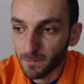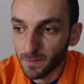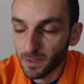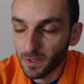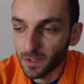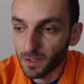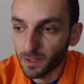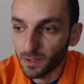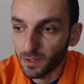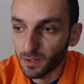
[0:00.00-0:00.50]

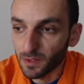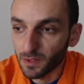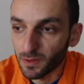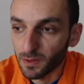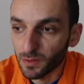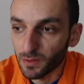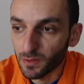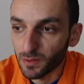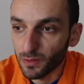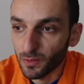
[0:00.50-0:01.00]
in
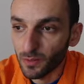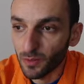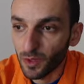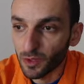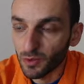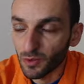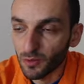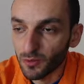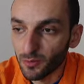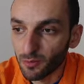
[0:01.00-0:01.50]

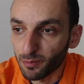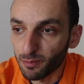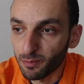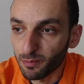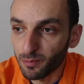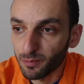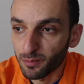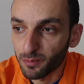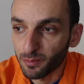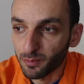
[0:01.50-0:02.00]
one of
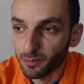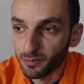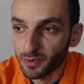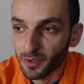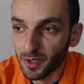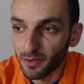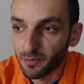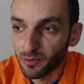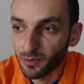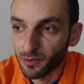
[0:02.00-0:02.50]

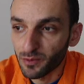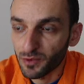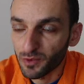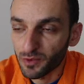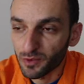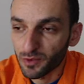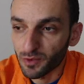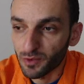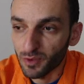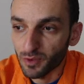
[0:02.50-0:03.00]

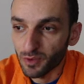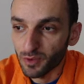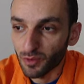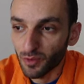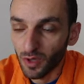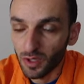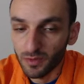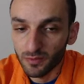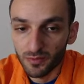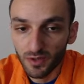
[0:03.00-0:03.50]
previous
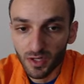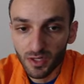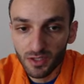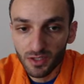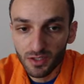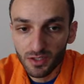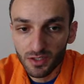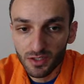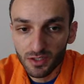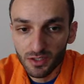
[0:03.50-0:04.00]

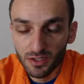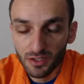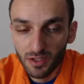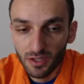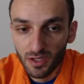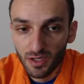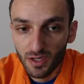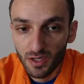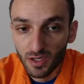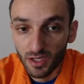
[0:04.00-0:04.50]
qualifiers,
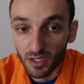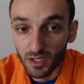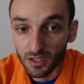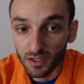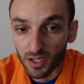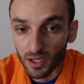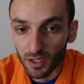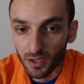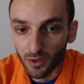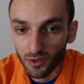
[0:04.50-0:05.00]

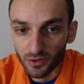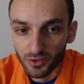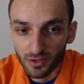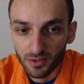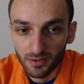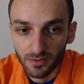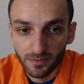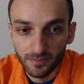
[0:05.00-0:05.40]
and I lost.